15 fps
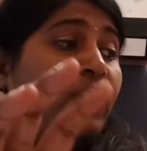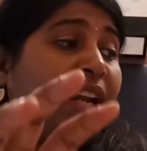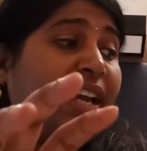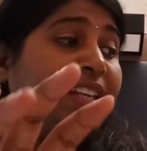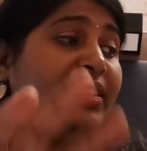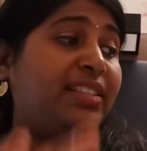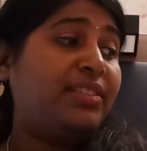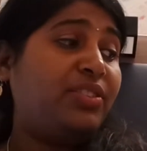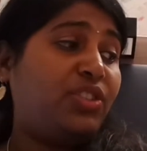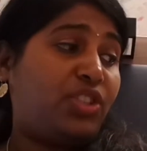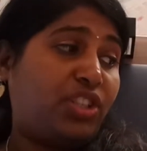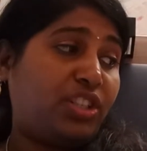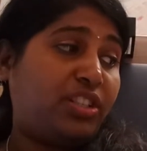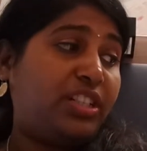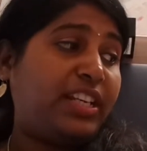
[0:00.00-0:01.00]
nice and
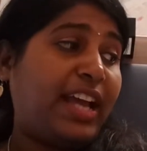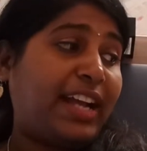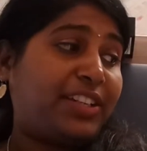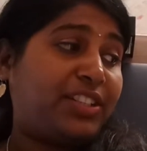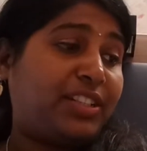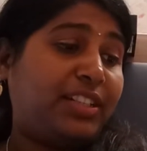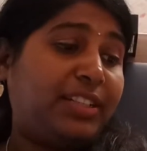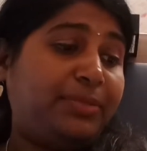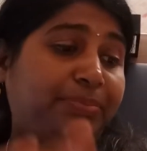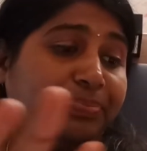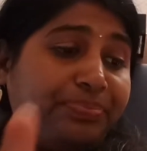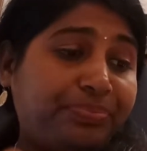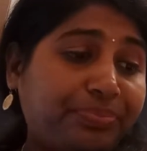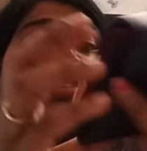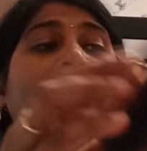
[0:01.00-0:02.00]
sturdy actually.
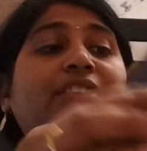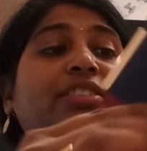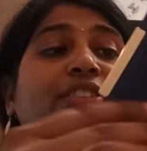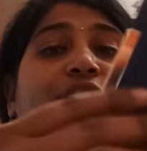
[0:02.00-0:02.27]
Got this